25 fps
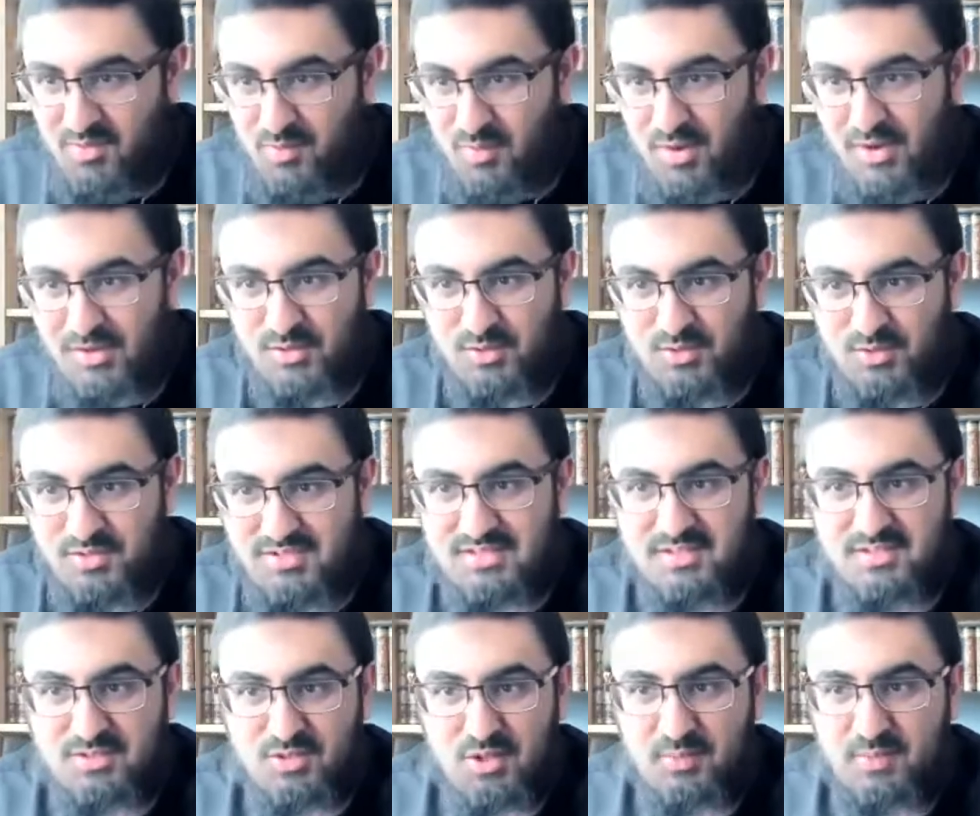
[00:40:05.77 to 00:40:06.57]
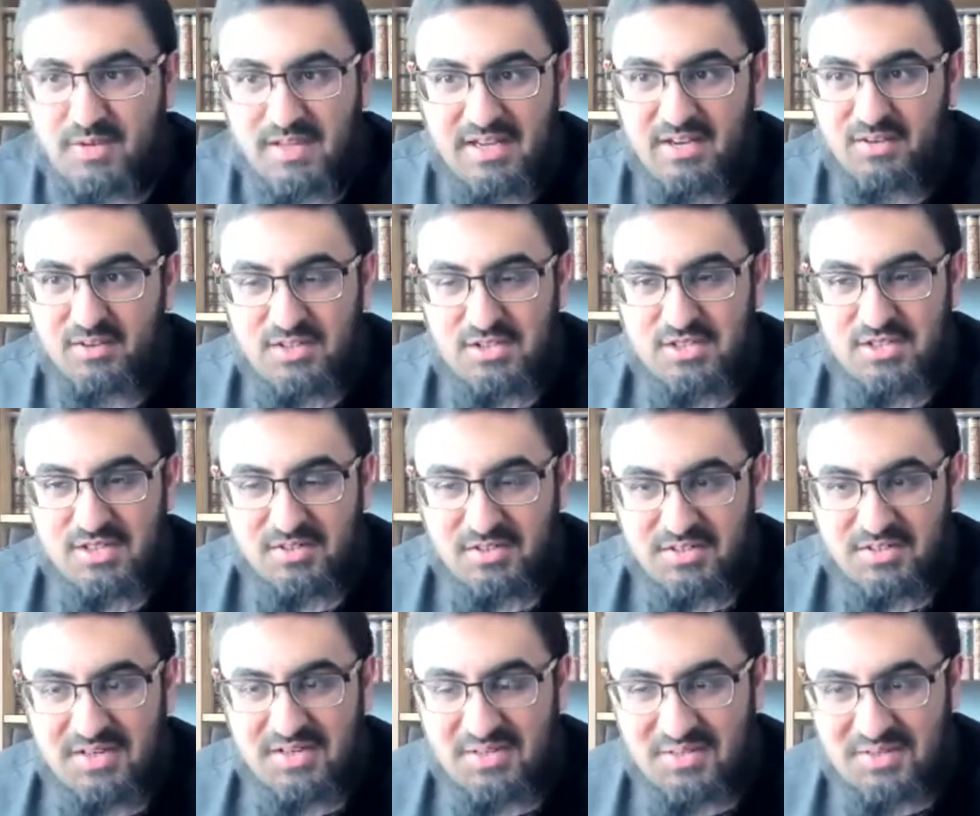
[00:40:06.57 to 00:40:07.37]
Why do you see so many ignorant
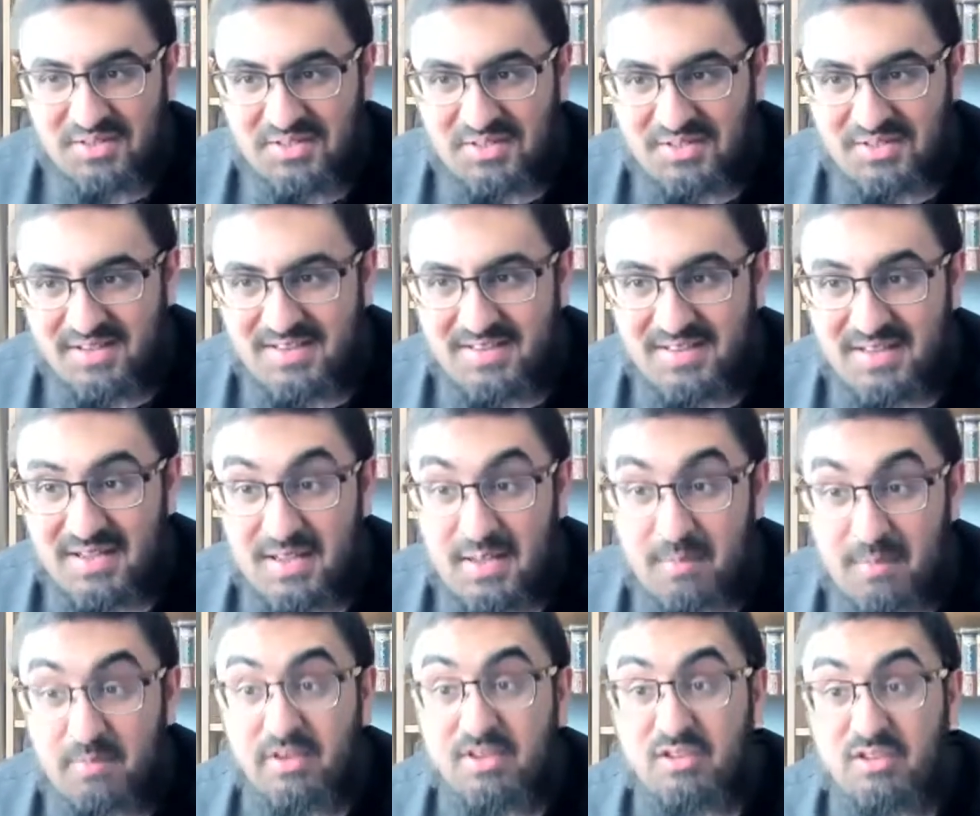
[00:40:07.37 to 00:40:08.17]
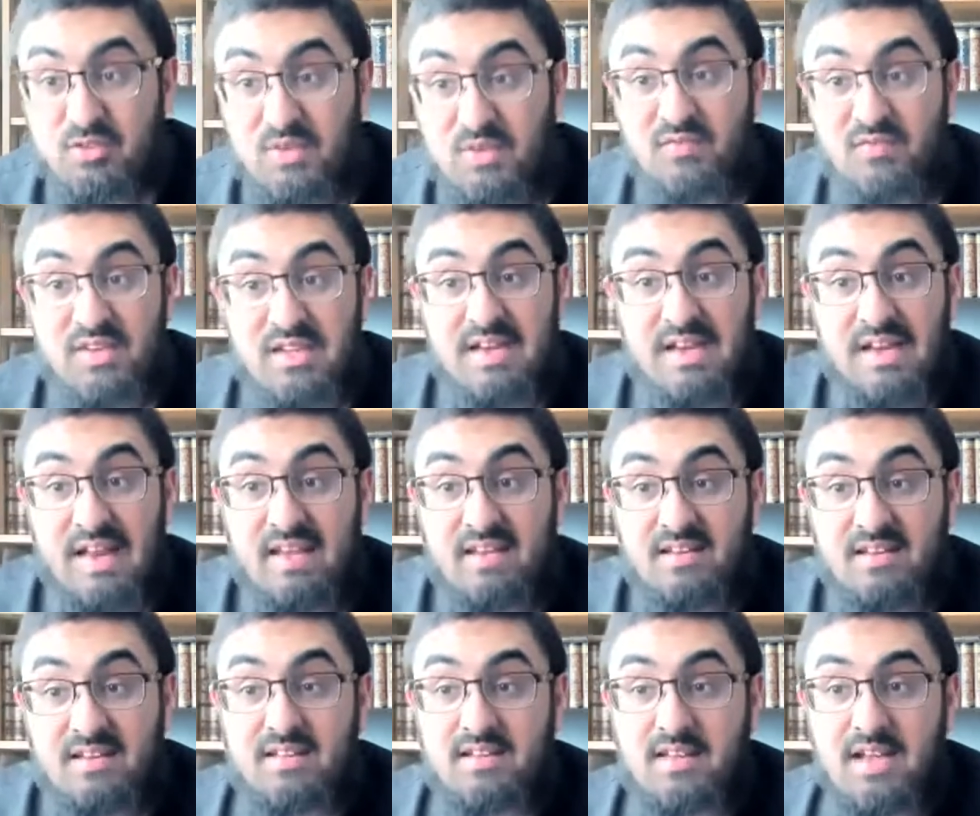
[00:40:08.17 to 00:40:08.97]
children out there, right? Because we've
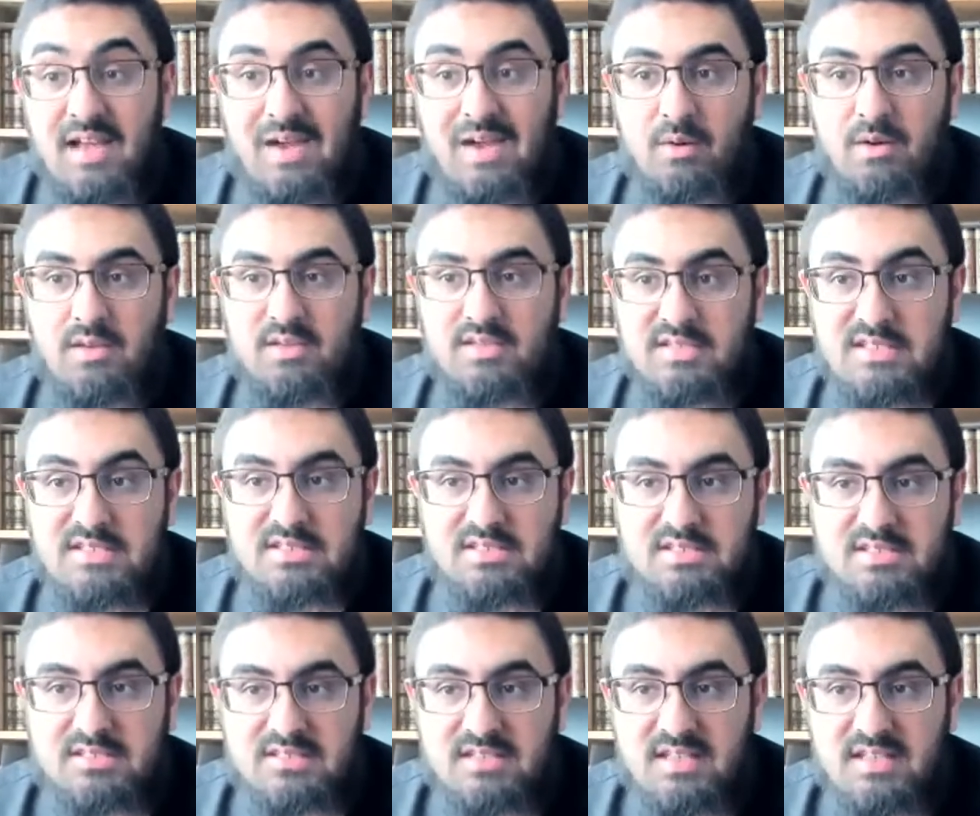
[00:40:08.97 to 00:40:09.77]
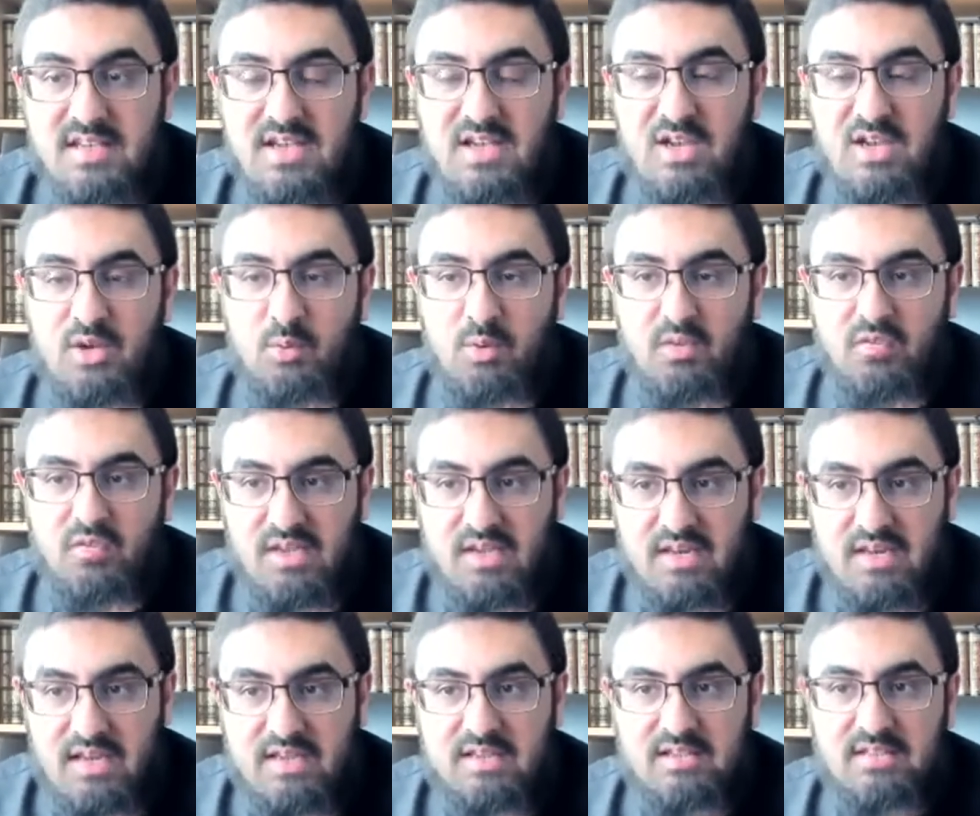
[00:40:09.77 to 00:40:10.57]
neglected our sisters, we've
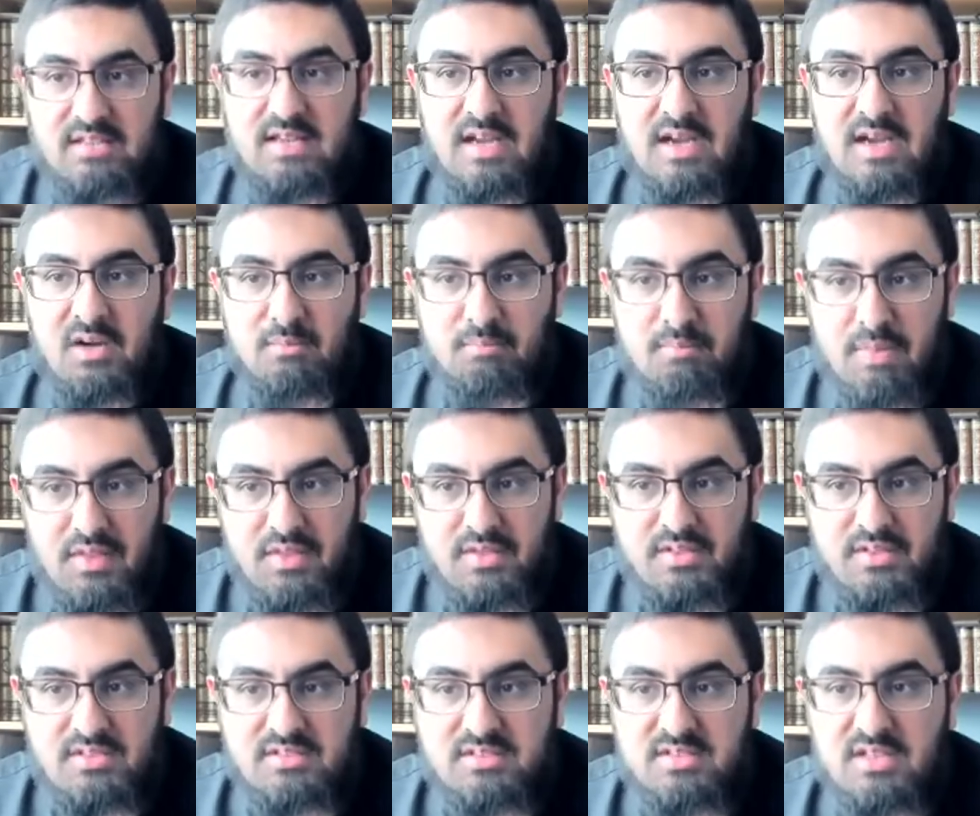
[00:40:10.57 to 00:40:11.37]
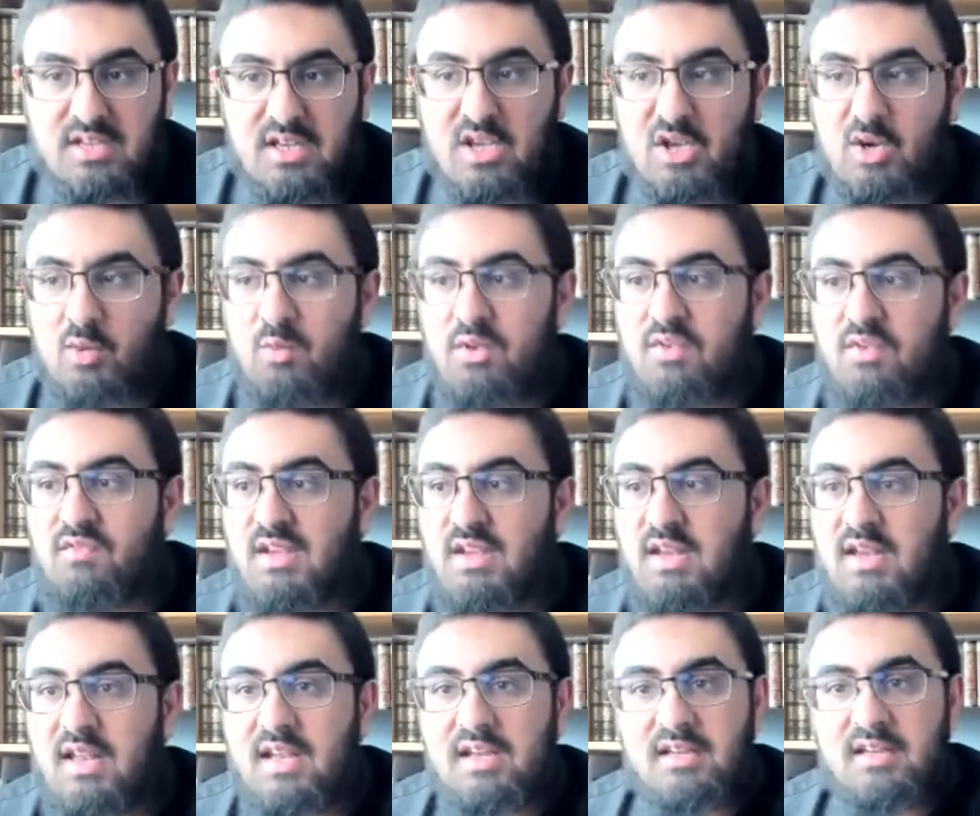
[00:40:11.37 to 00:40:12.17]
neglected our mothers, we've
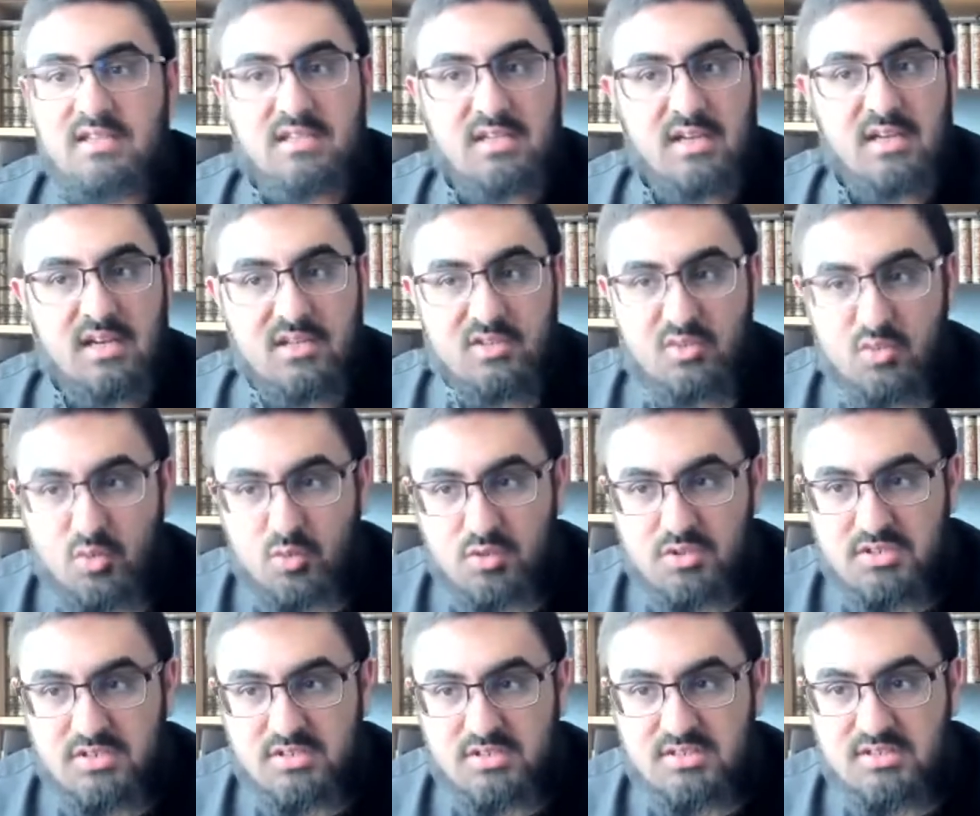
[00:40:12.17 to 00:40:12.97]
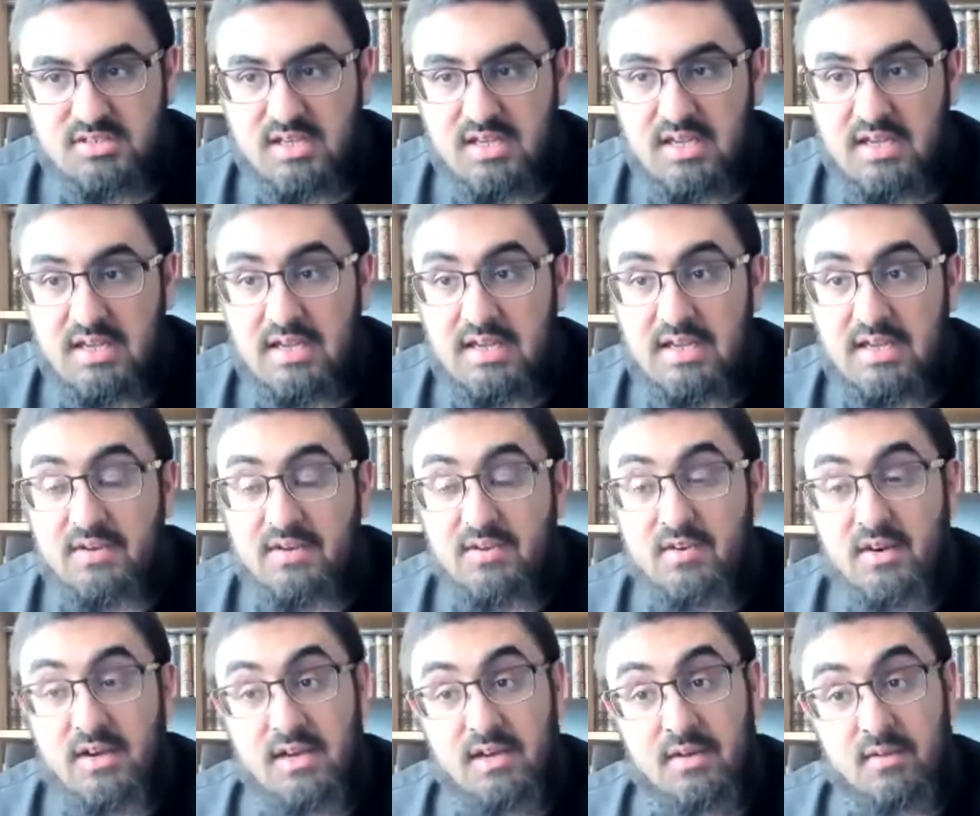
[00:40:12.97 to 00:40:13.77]
neglected our daughters,
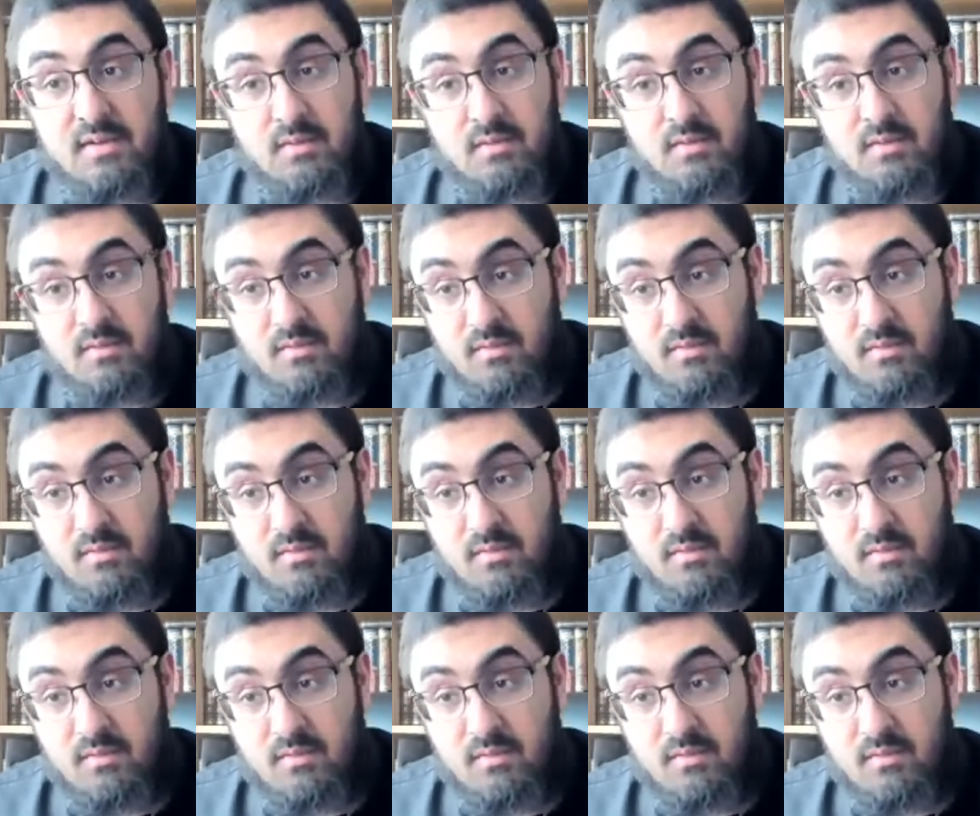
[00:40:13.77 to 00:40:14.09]
right?